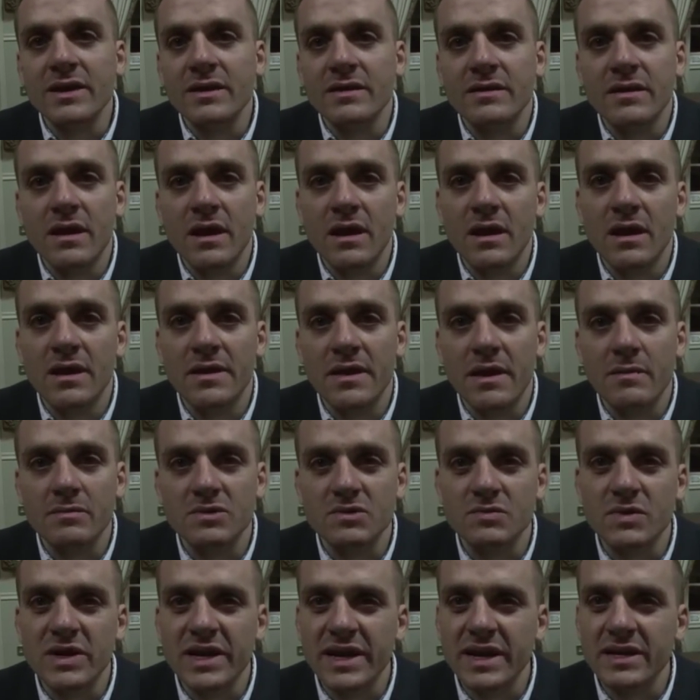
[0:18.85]
That
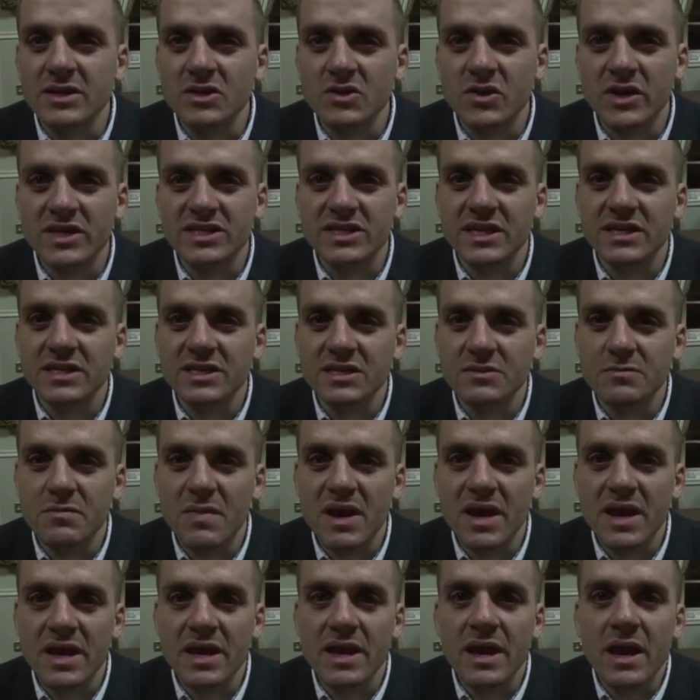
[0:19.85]
was really interesting to
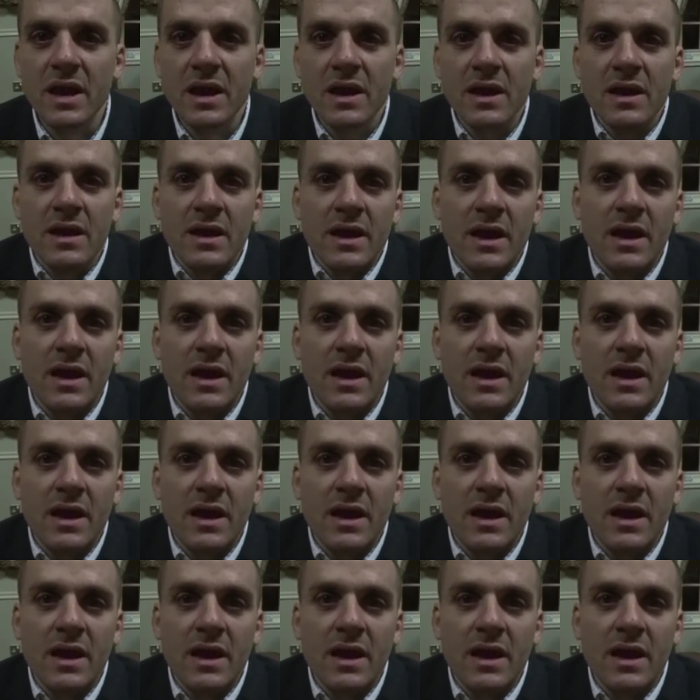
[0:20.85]
me